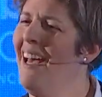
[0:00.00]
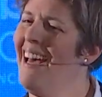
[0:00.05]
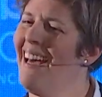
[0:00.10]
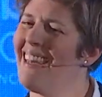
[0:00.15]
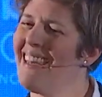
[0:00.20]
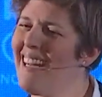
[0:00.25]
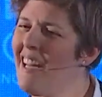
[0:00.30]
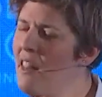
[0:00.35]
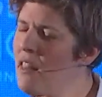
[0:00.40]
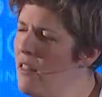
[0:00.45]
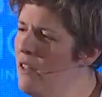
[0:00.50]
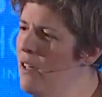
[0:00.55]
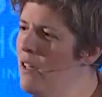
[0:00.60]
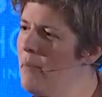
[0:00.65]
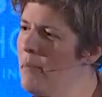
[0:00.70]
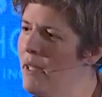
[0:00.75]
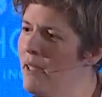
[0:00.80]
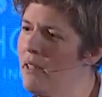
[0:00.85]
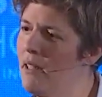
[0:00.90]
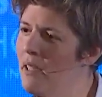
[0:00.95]
And then I
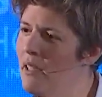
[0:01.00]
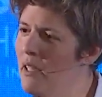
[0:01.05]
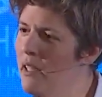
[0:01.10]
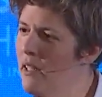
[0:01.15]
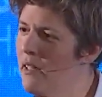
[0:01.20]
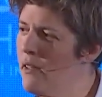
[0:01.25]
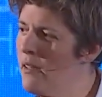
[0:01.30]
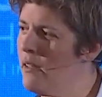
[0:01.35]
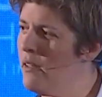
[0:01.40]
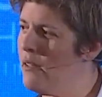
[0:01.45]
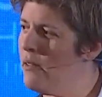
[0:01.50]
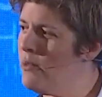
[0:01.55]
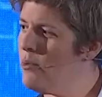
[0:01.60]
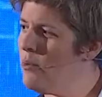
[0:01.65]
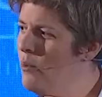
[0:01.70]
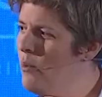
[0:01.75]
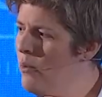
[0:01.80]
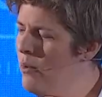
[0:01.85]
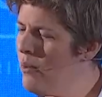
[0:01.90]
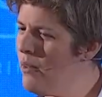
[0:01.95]
thought about that later. I was
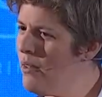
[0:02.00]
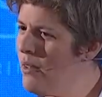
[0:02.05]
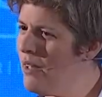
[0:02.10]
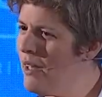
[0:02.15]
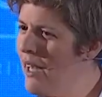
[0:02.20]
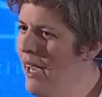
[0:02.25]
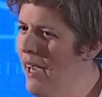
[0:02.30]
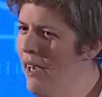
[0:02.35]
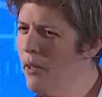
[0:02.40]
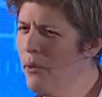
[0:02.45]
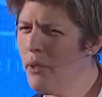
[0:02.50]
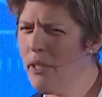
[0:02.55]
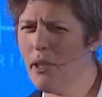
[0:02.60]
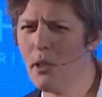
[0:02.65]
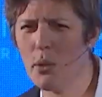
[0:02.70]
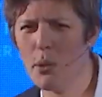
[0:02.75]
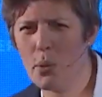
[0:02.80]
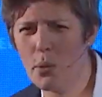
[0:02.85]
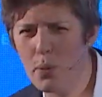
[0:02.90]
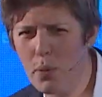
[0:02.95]
like, how
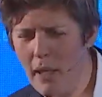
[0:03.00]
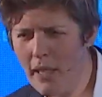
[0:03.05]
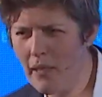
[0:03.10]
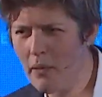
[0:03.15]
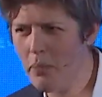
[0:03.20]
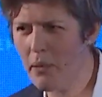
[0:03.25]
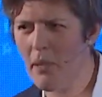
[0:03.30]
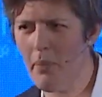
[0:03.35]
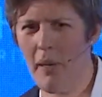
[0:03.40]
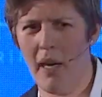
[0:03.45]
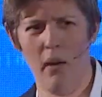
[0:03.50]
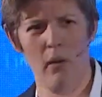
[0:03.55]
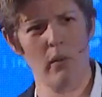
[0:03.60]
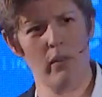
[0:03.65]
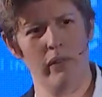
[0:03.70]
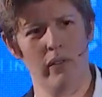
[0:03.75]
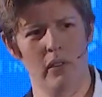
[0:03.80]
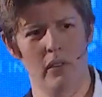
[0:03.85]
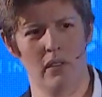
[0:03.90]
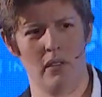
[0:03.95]
incredibly
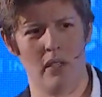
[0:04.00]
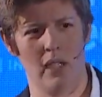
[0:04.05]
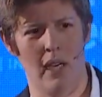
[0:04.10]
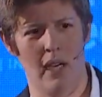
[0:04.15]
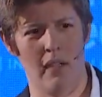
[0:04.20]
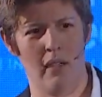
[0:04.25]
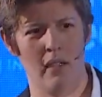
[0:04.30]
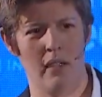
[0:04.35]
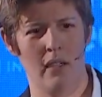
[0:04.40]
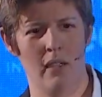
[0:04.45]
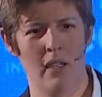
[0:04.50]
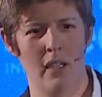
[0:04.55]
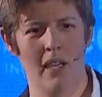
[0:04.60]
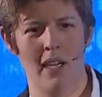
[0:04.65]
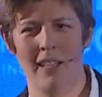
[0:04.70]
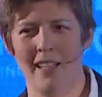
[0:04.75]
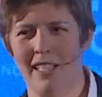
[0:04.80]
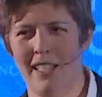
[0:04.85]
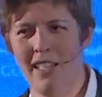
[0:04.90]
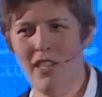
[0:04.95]
powerful is that?
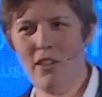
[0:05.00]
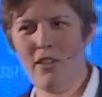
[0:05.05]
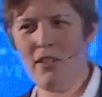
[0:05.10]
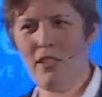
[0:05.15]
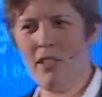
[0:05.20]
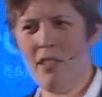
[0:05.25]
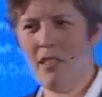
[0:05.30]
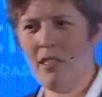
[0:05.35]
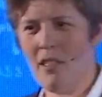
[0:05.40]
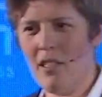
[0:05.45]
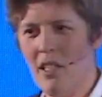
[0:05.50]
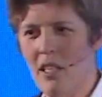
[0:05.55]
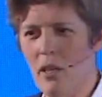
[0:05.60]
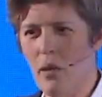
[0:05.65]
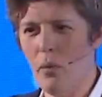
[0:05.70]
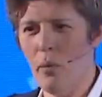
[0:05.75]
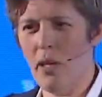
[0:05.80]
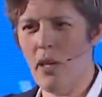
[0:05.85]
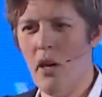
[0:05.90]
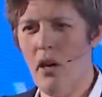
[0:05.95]
That here's this
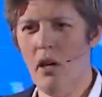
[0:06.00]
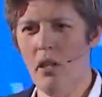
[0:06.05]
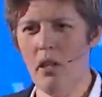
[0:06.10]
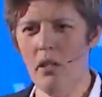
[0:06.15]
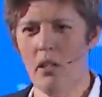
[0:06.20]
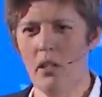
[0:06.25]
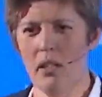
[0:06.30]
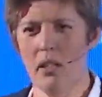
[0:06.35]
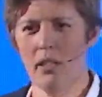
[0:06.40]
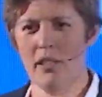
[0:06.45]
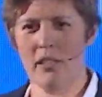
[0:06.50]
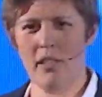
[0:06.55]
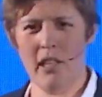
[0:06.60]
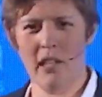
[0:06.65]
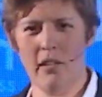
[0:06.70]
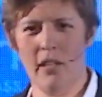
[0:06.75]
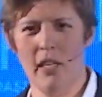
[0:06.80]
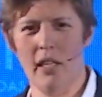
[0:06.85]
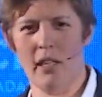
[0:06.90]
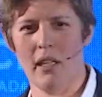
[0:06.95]
thing we all
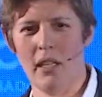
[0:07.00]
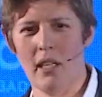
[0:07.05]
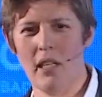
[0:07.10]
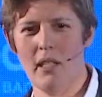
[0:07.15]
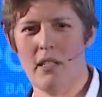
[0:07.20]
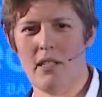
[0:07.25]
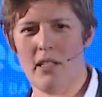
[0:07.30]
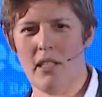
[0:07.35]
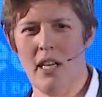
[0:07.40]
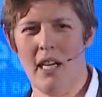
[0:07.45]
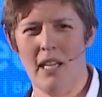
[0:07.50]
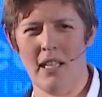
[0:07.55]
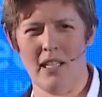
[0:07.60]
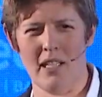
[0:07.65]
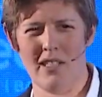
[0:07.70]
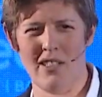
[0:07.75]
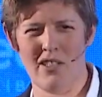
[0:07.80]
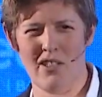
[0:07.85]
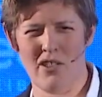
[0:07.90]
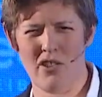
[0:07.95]
stare at in the night sky
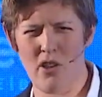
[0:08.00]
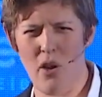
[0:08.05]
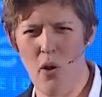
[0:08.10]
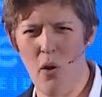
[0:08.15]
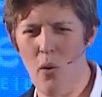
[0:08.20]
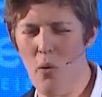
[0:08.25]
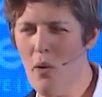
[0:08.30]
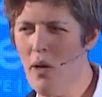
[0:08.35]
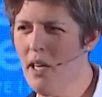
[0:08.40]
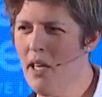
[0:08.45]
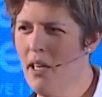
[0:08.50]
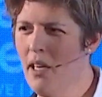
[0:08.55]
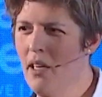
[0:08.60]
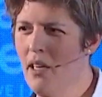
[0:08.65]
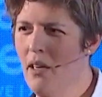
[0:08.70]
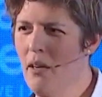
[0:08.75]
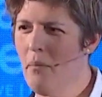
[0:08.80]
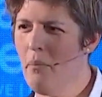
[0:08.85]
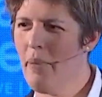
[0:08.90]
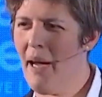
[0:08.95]
that's so
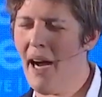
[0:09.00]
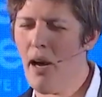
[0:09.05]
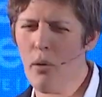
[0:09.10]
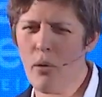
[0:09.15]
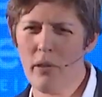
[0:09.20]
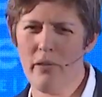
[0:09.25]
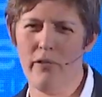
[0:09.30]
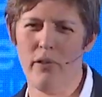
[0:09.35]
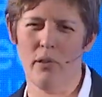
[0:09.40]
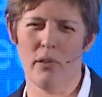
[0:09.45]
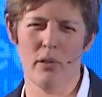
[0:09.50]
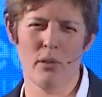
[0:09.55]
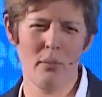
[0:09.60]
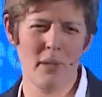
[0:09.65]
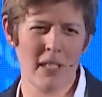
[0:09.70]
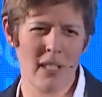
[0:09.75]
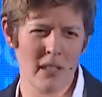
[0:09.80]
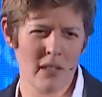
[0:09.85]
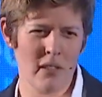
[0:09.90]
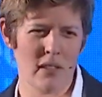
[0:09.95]
powerful,
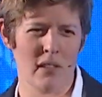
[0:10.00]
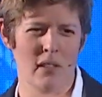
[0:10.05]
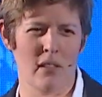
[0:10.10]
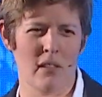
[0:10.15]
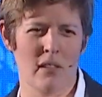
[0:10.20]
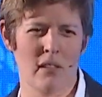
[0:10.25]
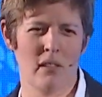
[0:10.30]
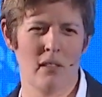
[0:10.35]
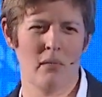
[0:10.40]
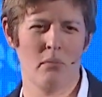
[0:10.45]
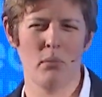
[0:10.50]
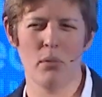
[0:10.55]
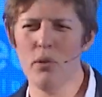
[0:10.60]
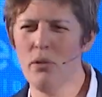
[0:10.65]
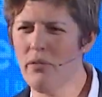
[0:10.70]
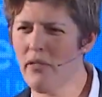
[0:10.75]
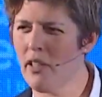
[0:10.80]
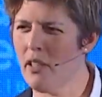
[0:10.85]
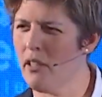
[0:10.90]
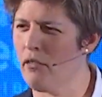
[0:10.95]
luminescent,
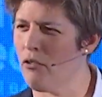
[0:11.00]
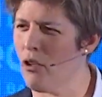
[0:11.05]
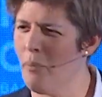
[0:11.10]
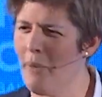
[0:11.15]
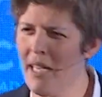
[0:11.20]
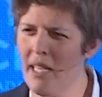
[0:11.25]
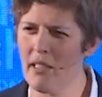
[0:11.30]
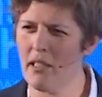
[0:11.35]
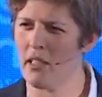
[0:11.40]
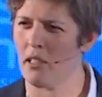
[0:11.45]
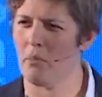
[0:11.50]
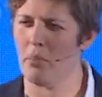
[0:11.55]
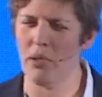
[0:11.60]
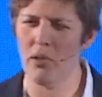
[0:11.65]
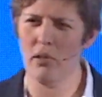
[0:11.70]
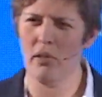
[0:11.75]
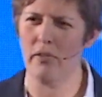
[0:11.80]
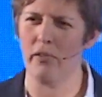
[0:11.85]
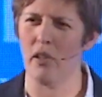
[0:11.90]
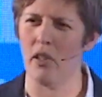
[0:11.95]
moving, romantic,
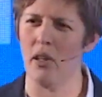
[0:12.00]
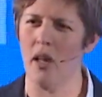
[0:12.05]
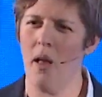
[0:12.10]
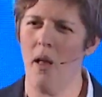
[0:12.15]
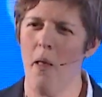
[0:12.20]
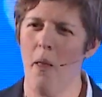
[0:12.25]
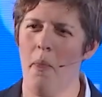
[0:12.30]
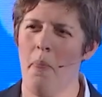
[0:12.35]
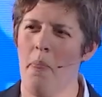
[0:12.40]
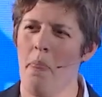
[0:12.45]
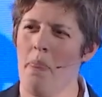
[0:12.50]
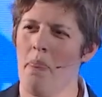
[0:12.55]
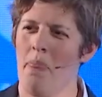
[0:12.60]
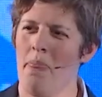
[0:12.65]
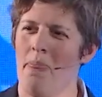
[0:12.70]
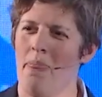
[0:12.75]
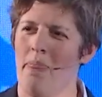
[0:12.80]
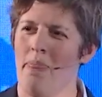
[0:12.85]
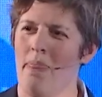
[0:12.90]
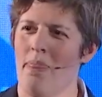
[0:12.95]
beautiful.
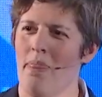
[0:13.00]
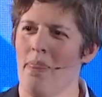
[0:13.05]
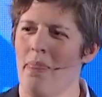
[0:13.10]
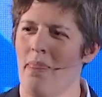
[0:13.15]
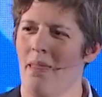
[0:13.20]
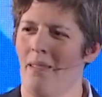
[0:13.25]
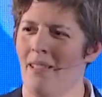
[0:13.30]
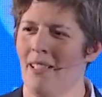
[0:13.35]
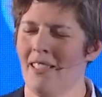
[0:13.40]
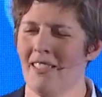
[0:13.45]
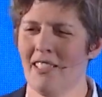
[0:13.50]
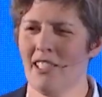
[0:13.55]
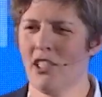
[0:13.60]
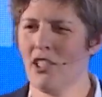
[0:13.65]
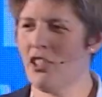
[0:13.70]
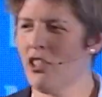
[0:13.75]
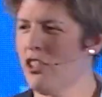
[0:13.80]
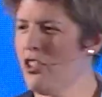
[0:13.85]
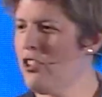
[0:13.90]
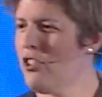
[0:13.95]
And it's
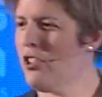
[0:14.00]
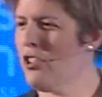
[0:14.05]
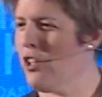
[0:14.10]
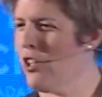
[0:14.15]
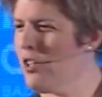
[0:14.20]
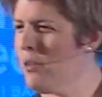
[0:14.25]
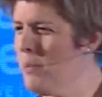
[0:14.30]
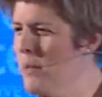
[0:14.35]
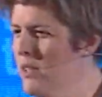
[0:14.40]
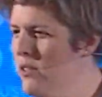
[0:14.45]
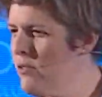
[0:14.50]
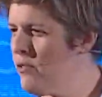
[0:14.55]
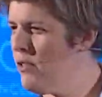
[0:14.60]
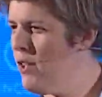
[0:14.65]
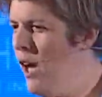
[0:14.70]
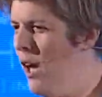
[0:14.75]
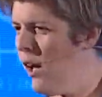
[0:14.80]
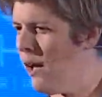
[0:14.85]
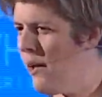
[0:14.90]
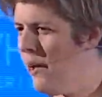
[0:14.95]
actually just a dark piece of
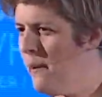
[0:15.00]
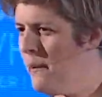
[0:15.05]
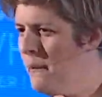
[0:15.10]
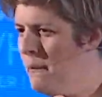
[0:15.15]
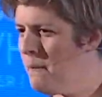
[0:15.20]
rock.